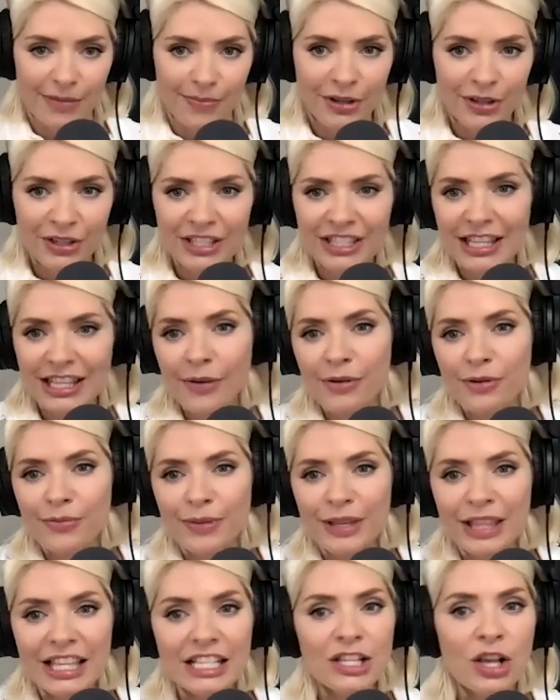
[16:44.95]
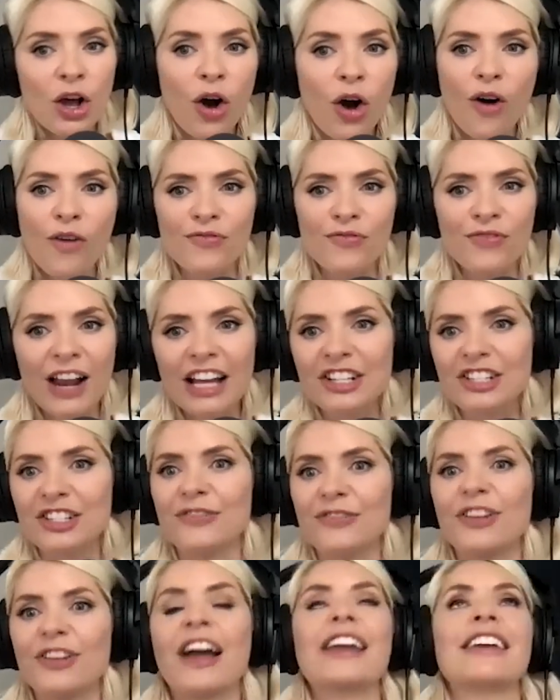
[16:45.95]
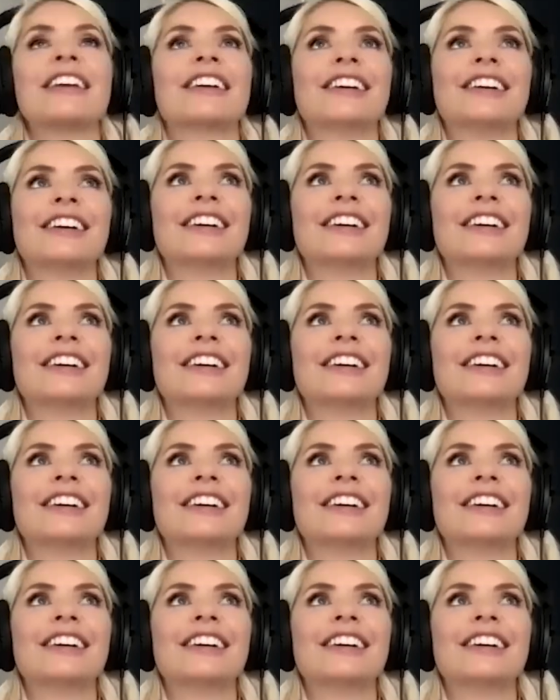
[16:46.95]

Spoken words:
because there would be this hot flash of like